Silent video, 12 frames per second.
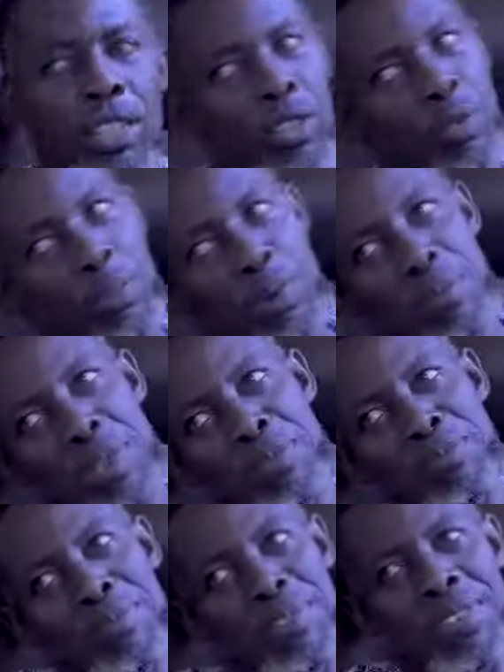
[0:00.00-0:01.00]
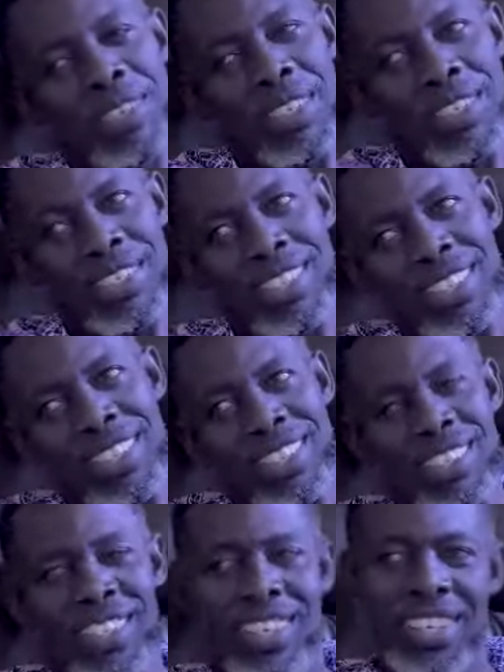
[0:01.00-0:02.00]
There's no problem. Thank you
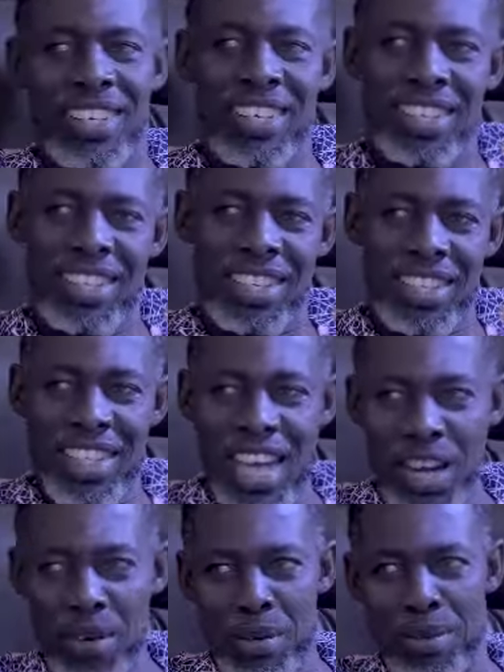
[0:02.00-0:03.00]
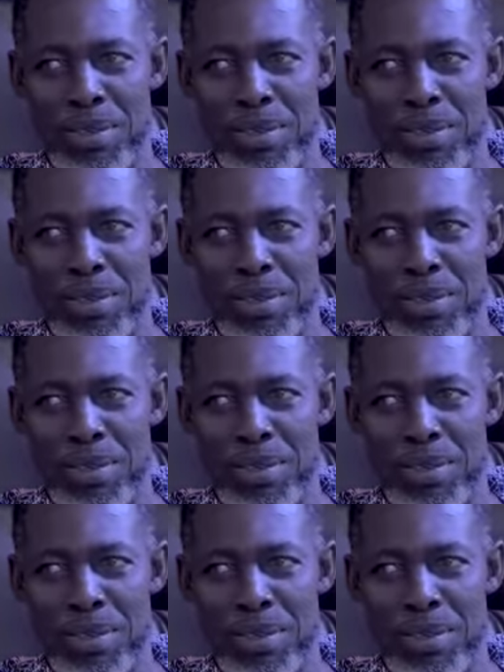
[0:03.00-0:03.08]
very much. Oh. Now.